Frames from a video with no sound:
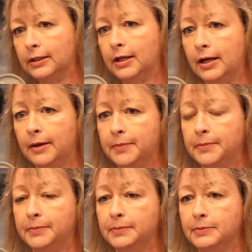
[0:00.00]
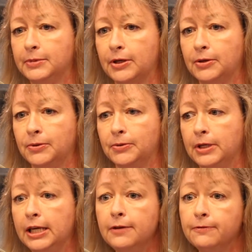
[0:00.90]
Um, so
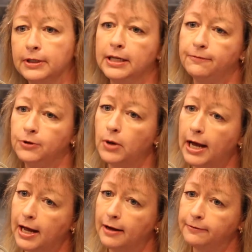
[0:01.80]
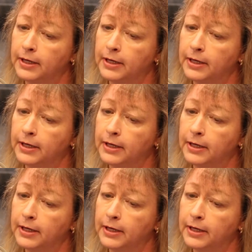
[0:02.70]
even if you have